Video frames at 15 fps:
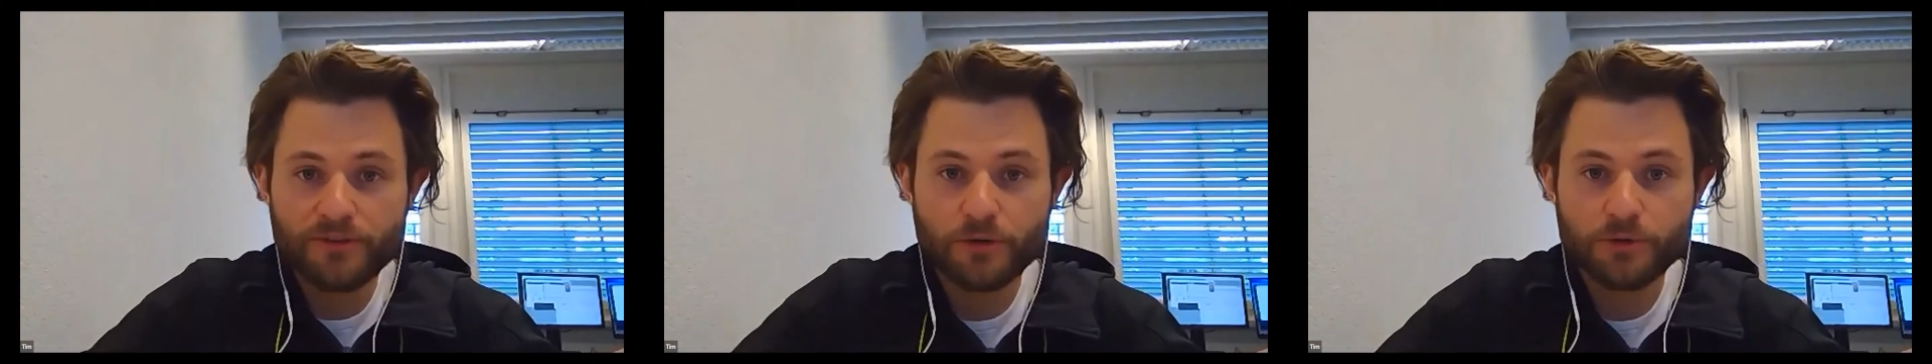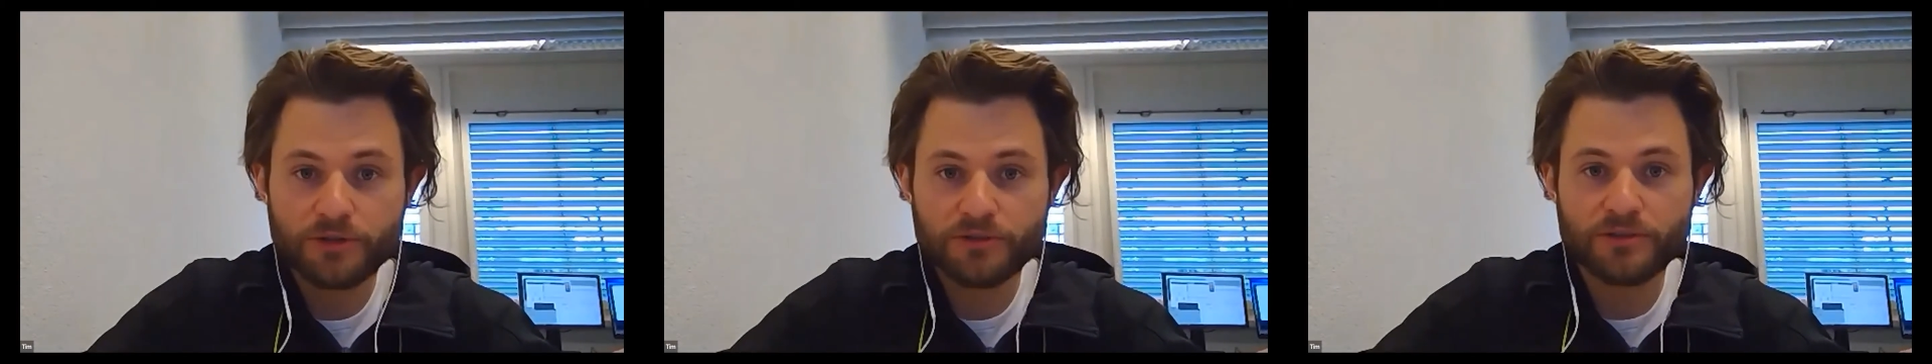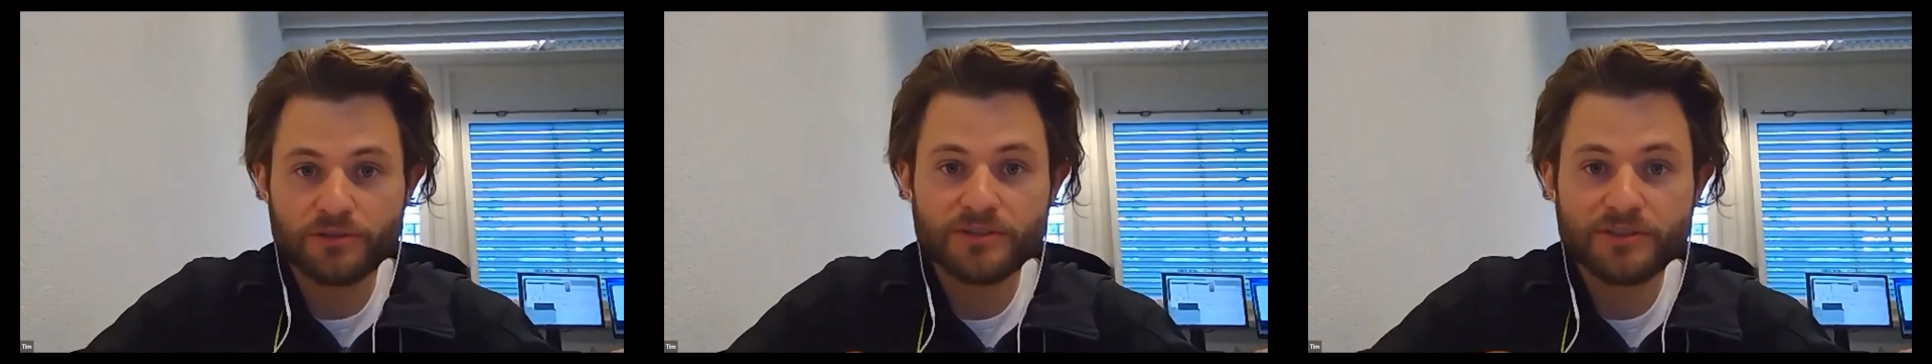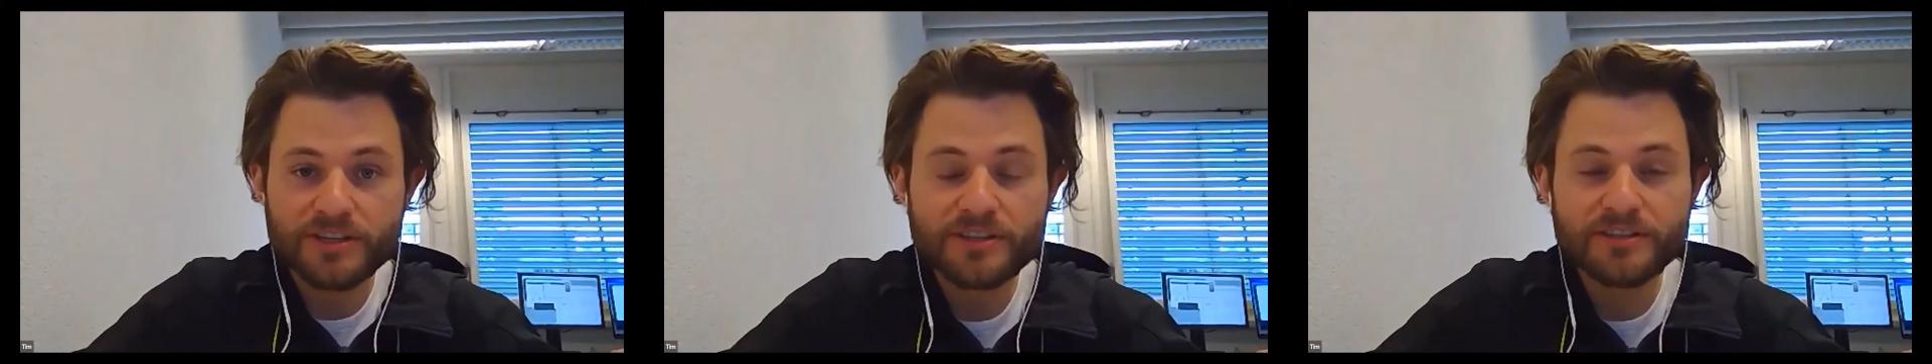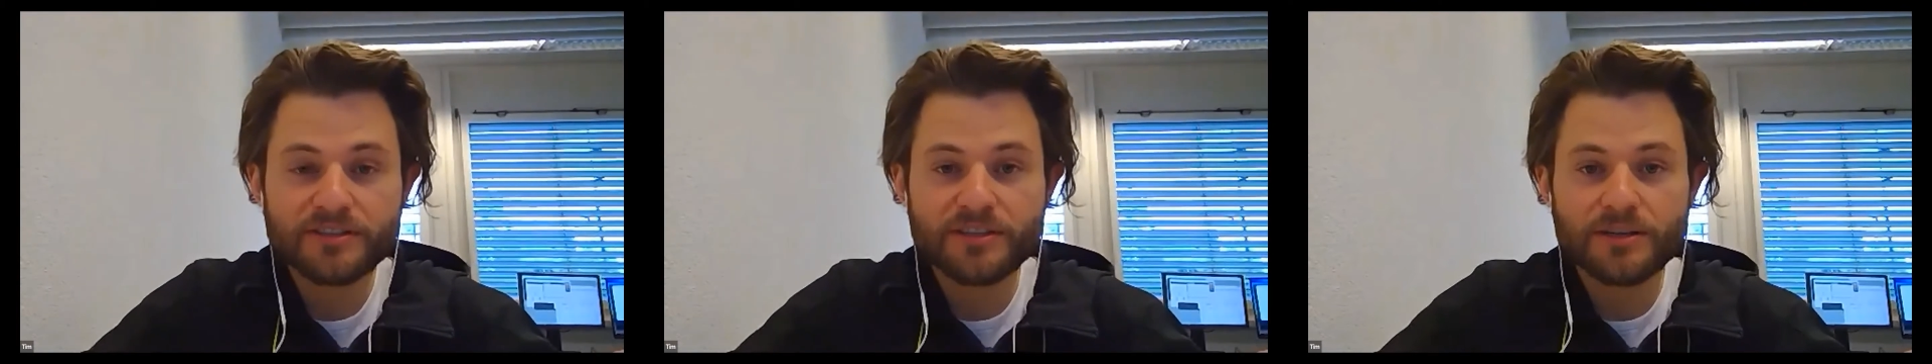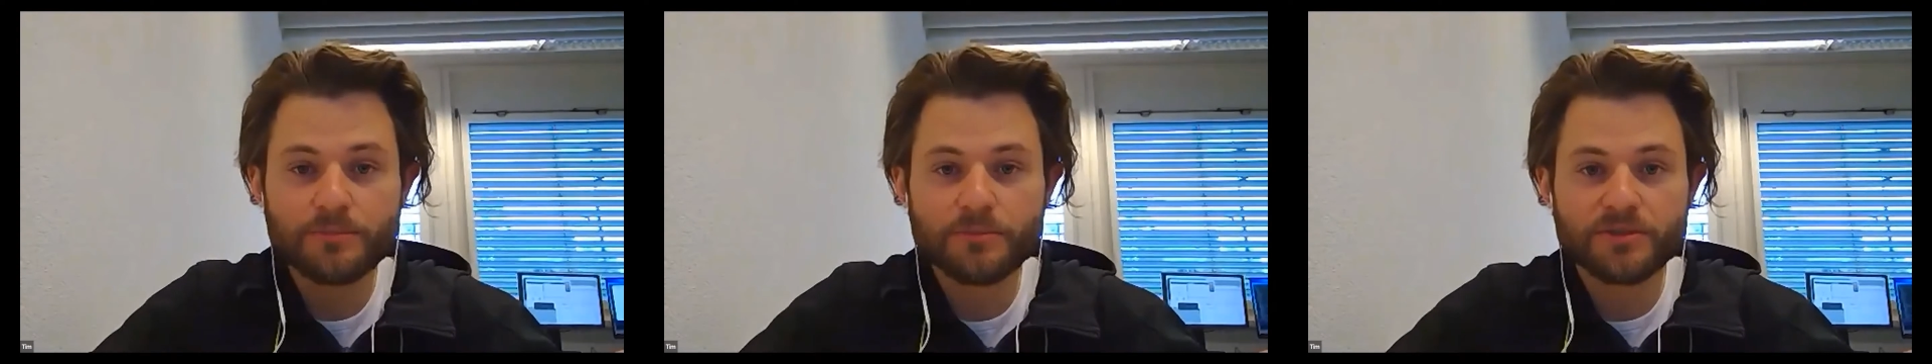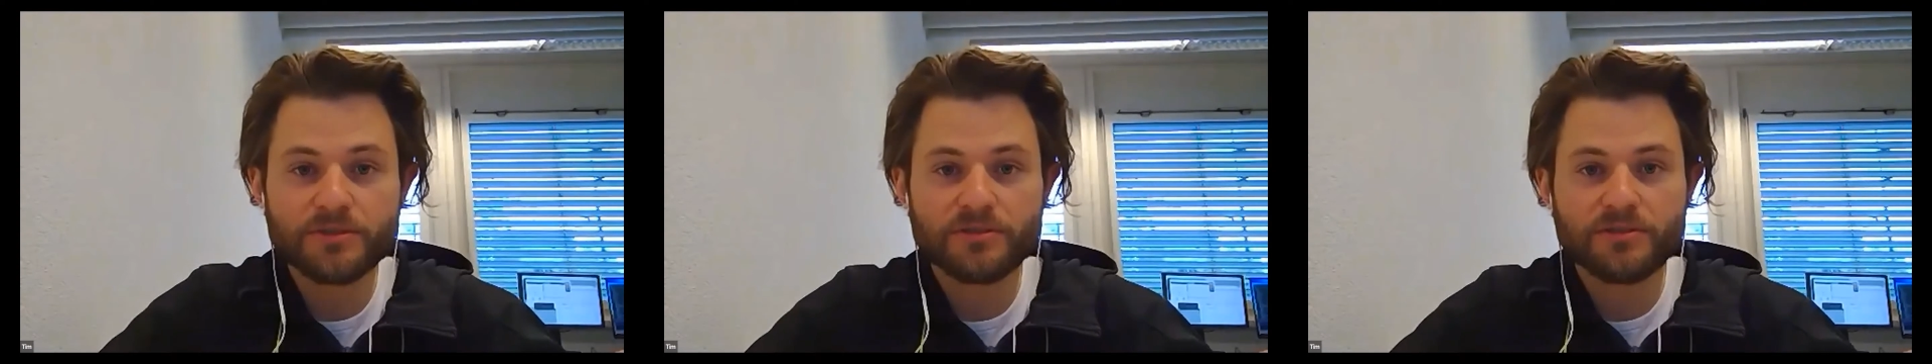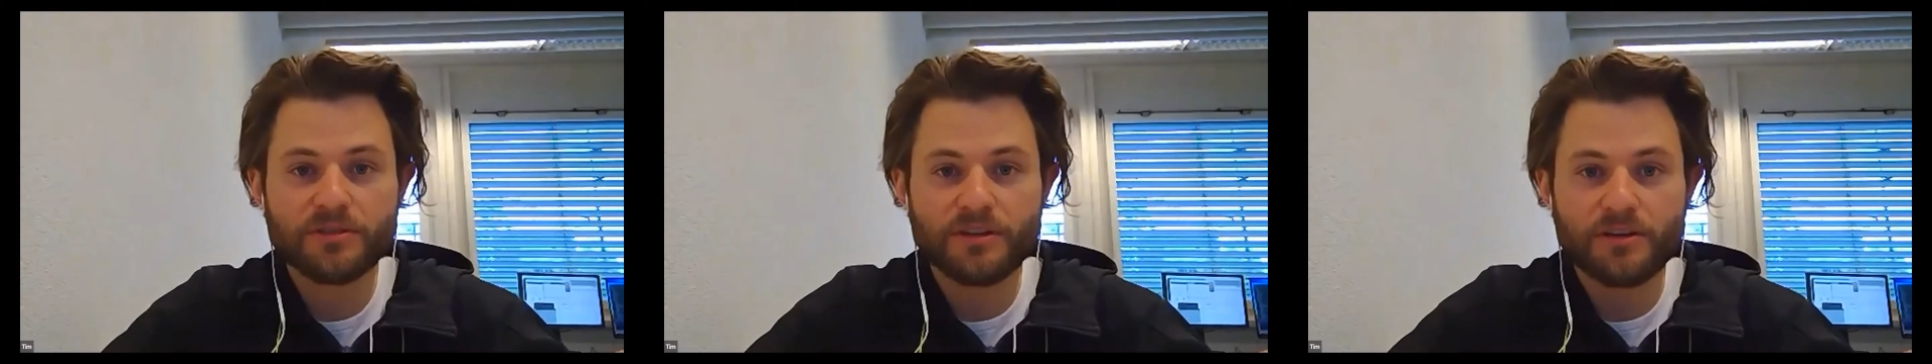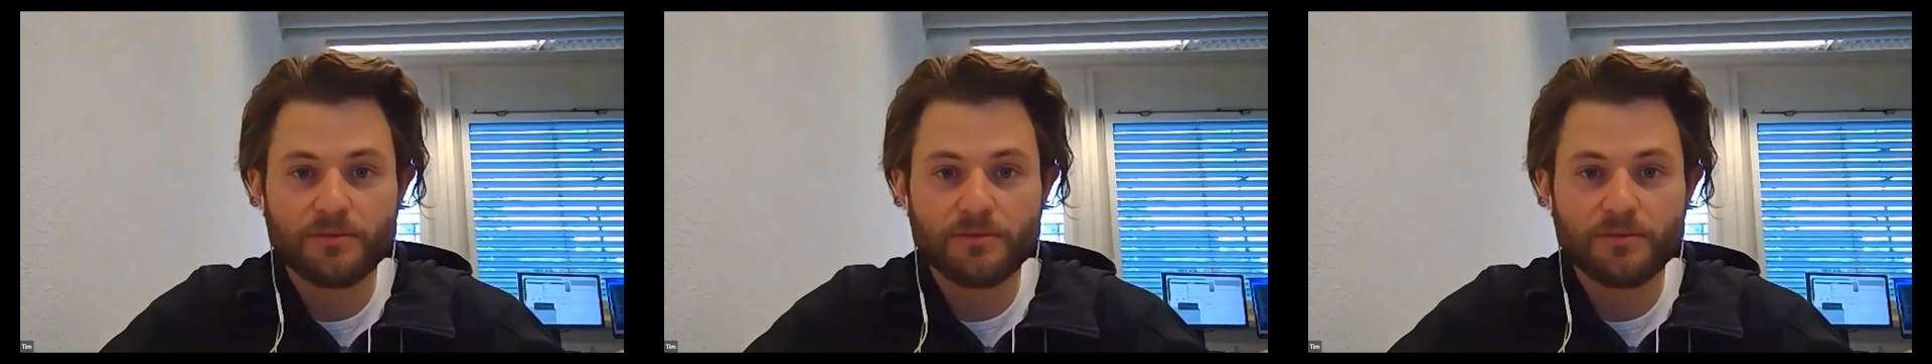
those systems,